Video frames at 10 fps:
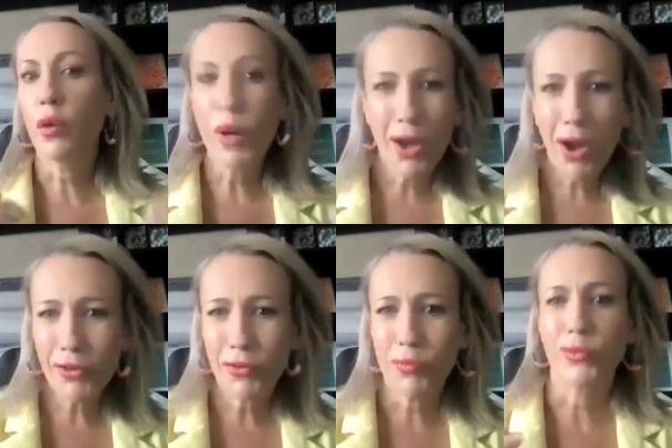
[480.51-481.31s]
like, what
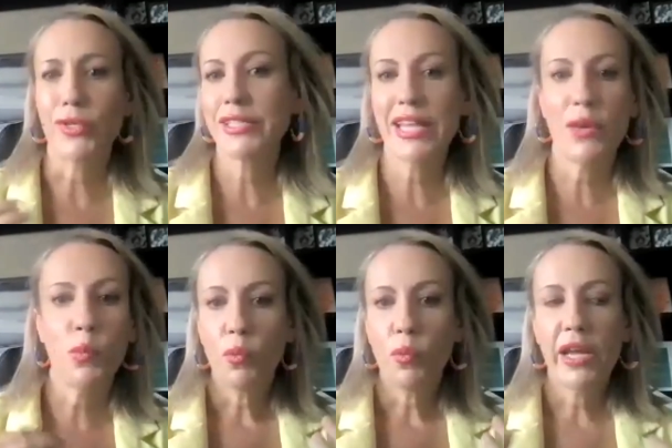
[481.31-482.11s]
are the rules and
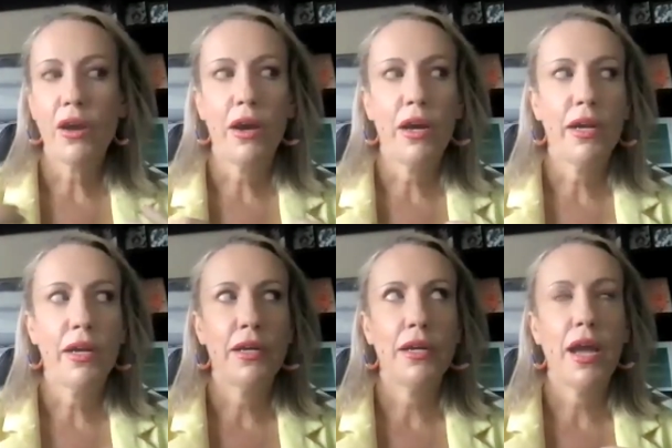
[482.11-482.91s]
what
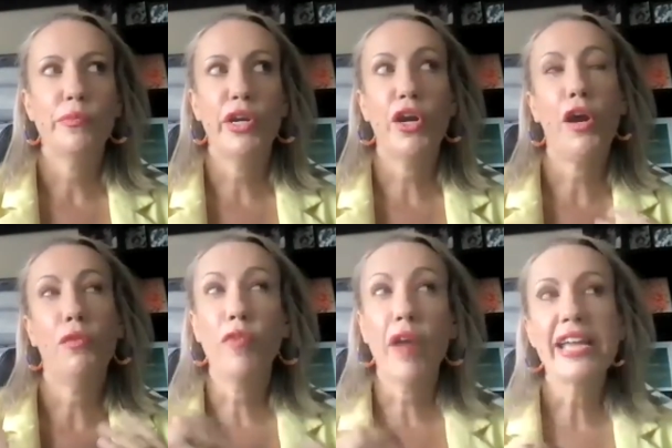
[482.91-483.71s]
are
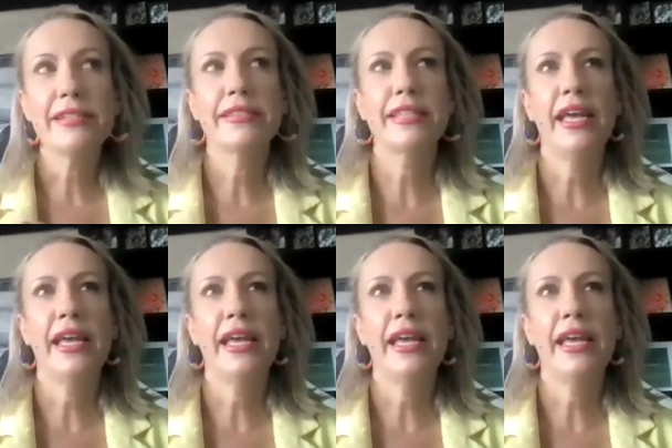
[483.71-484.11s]
our rights?